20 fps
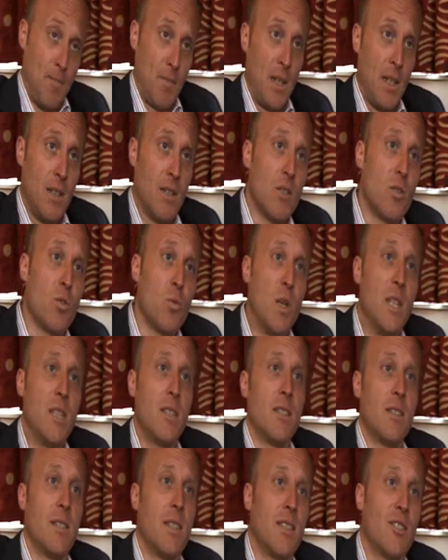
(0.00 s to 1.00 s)
in the
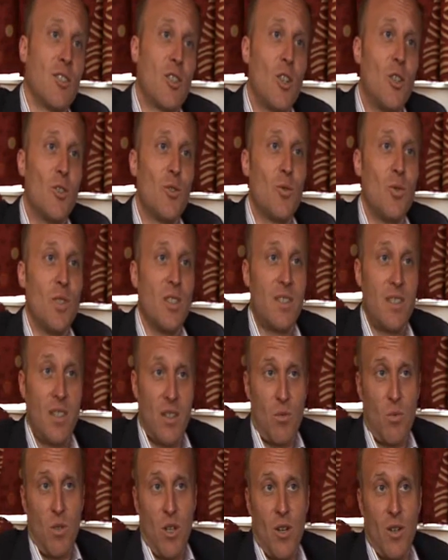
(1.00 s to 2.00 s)
26 countries
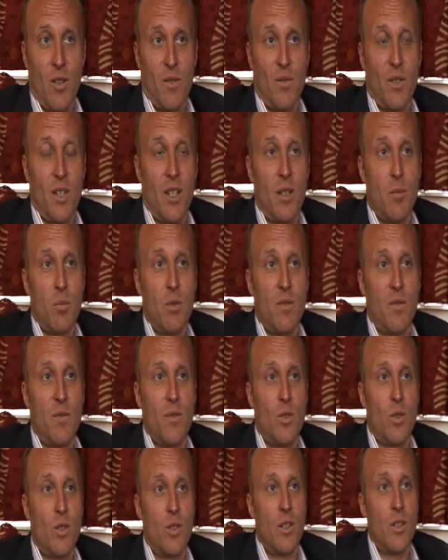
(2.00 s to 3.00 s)
that we are available
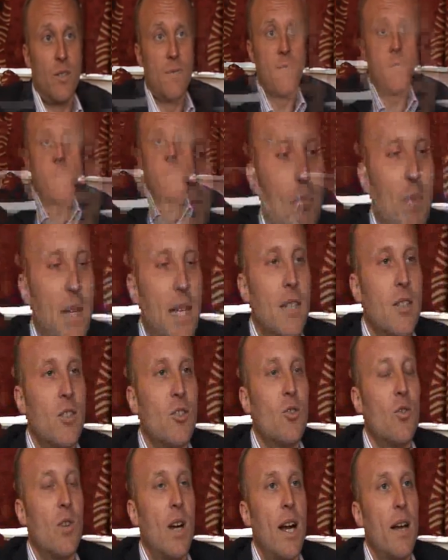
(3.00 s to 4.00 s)
for. The
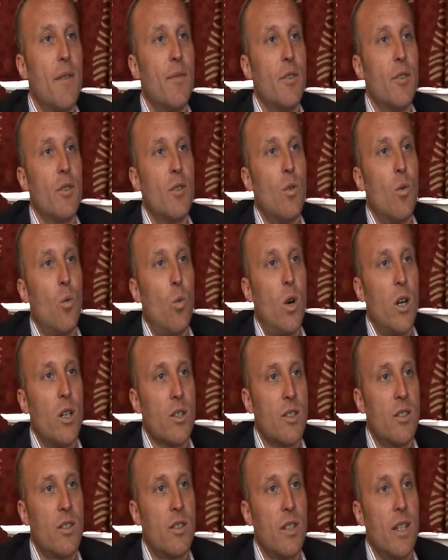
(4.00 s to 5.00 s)
biggest driver
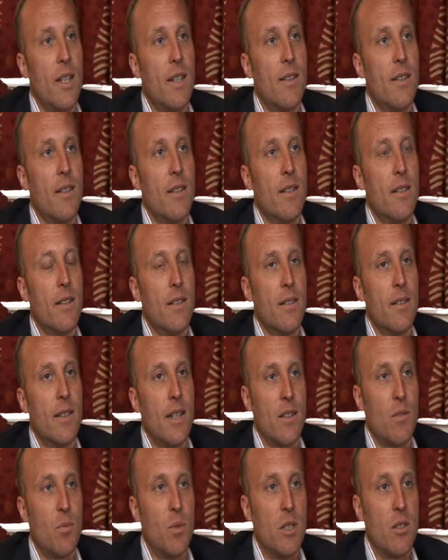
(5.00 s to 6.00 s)
was
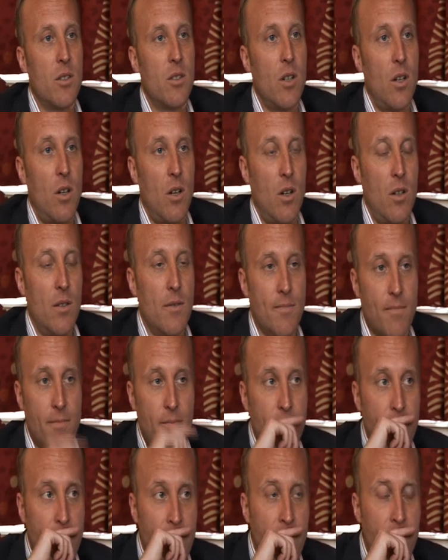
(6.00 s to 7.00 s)
that we saw
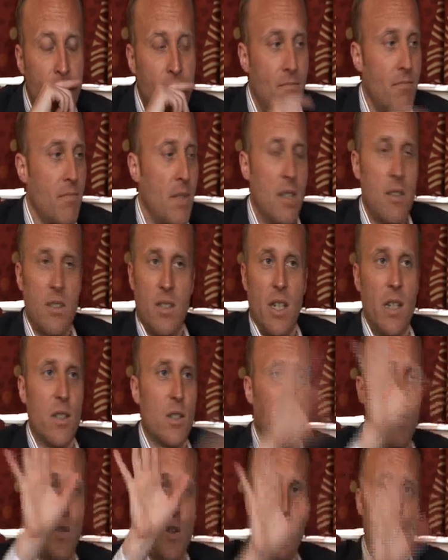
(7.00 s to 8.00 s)

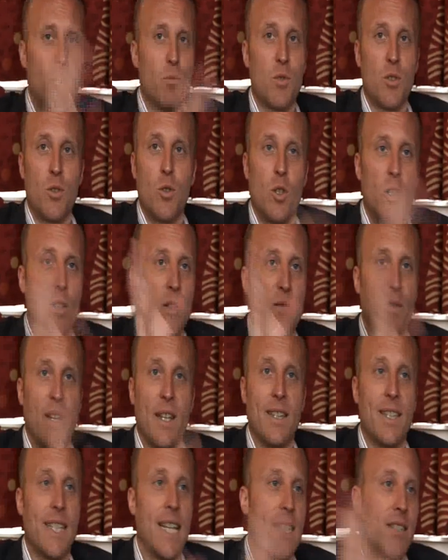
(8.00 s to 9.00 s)
sales volumes growing
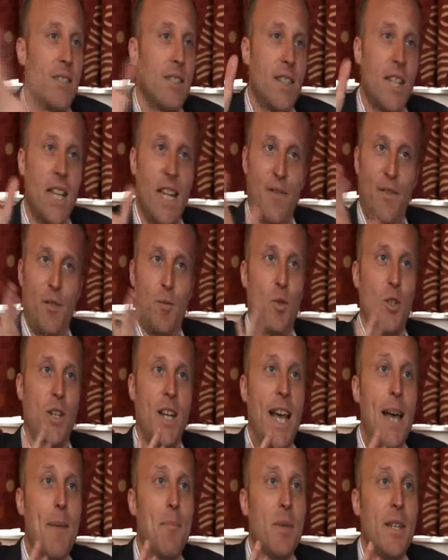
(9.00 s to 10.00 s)
fantastic, everyone
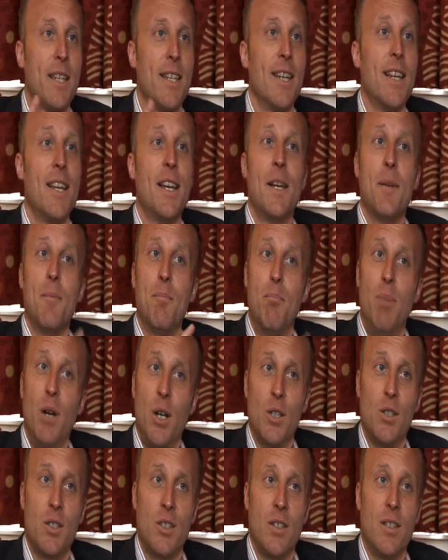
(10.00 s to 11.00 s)
happy,
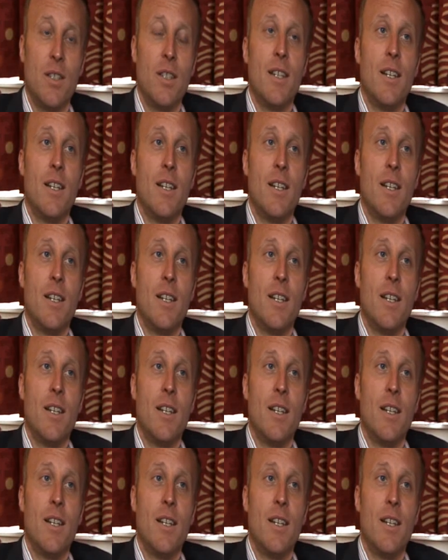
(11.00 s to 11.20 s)
but